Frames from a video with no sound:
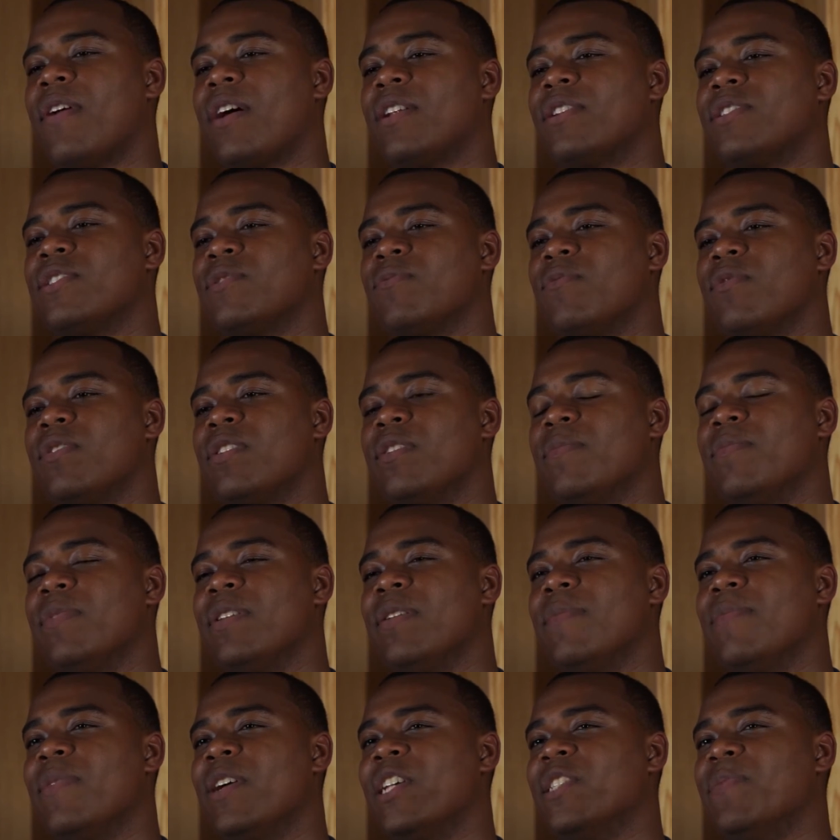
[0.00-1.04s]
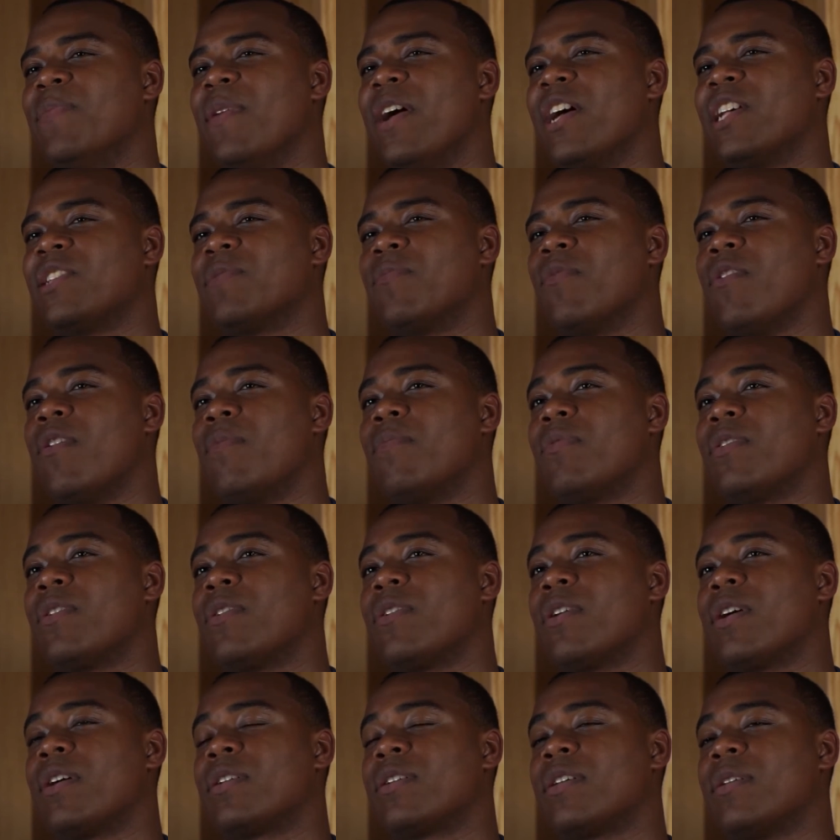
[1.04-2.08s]
I just wanted to be the best basketball
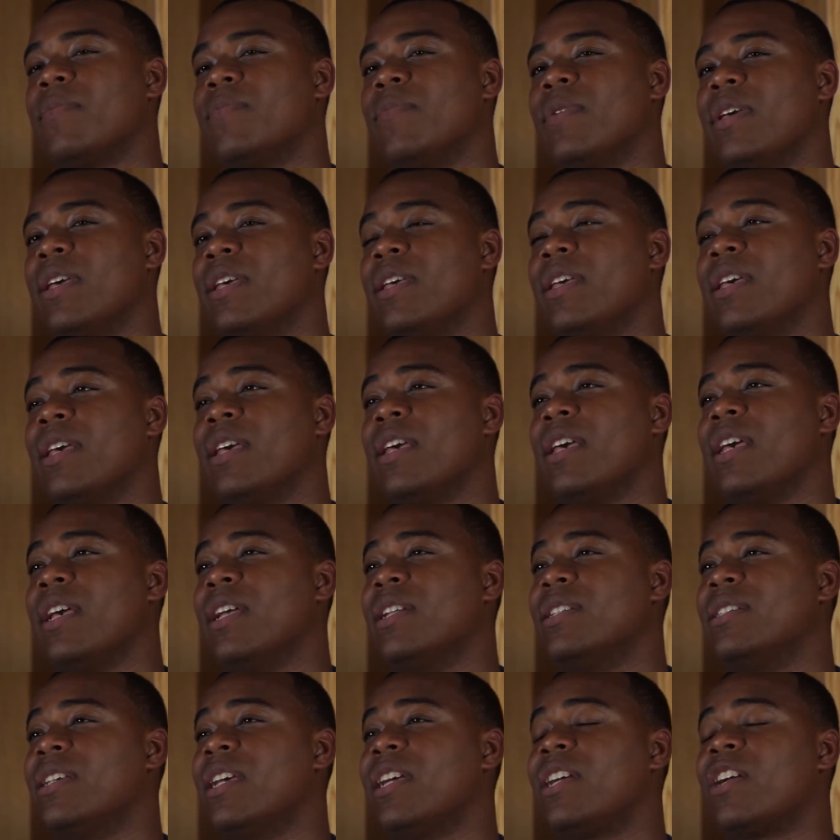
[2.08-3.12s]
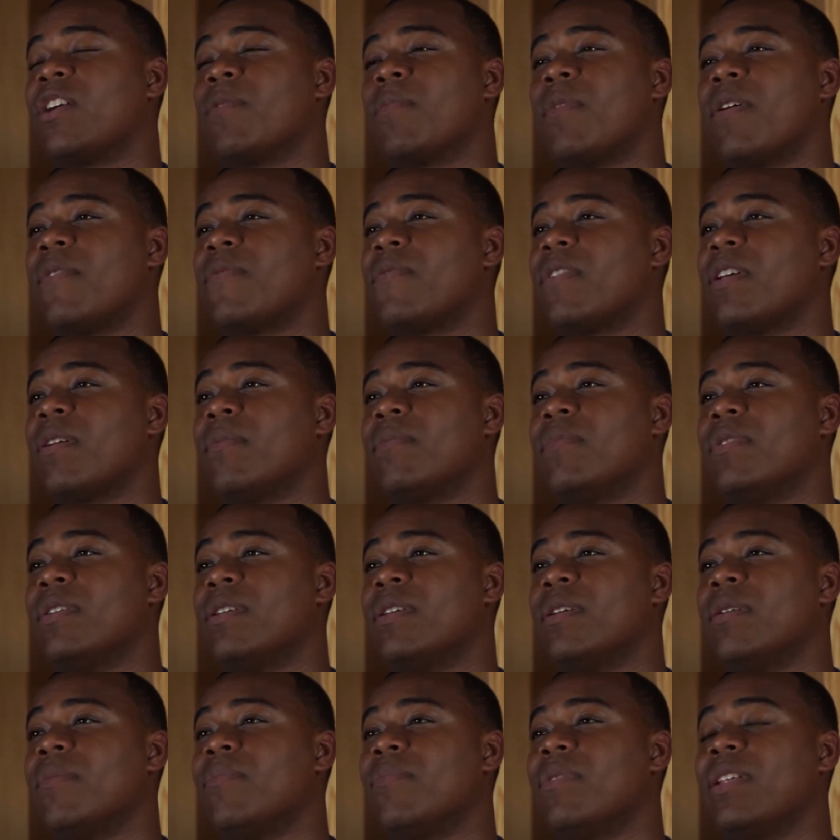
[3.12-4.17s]
player I can be and take care of my family
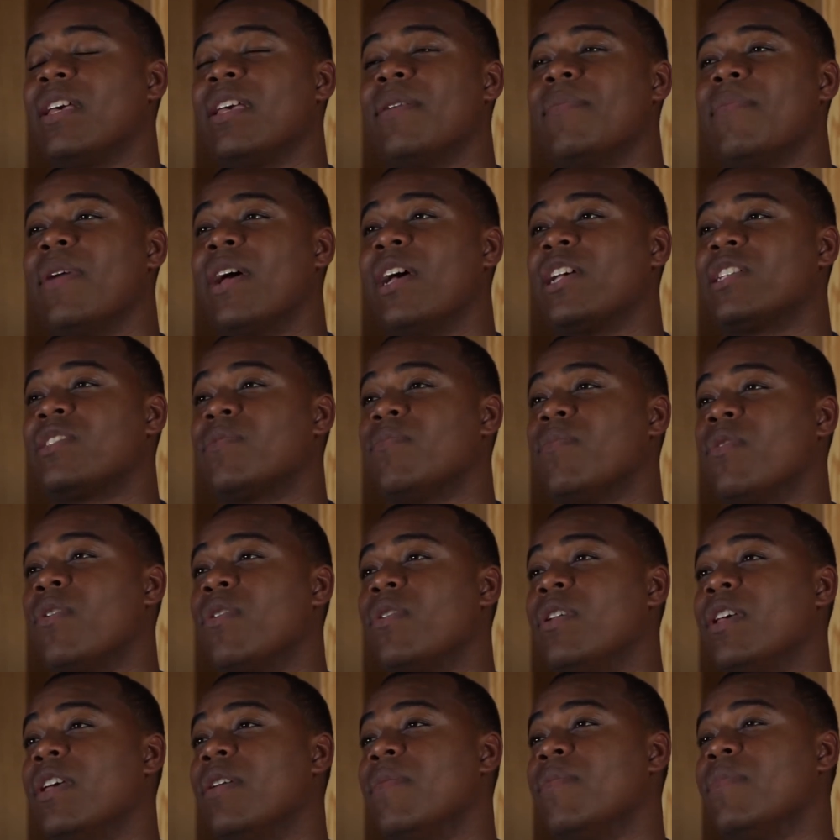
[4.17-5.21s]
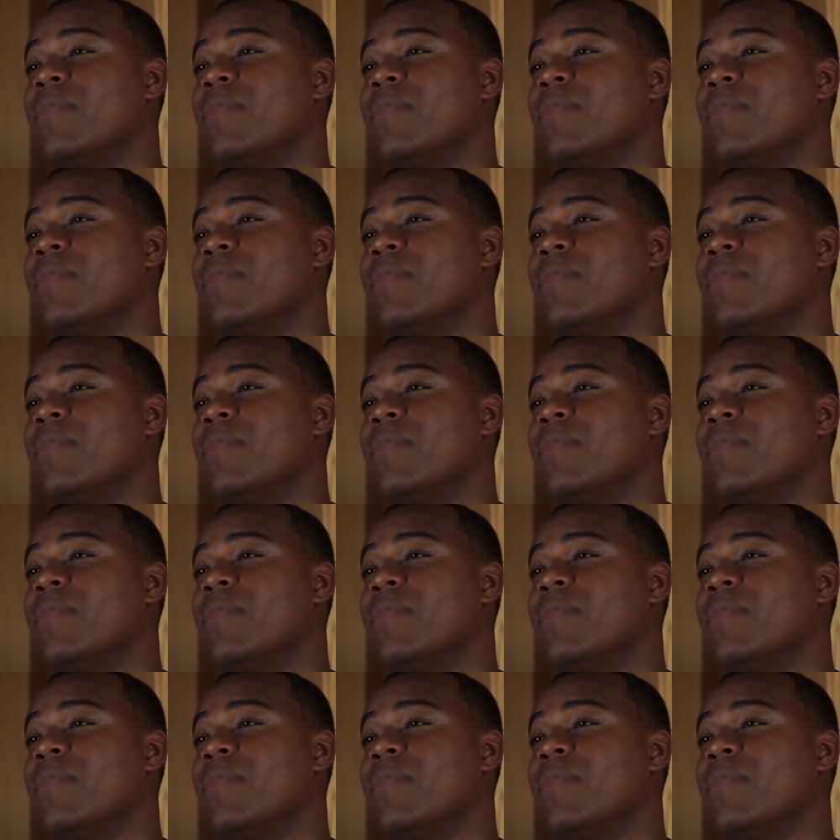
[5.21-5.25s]
playing basketball in the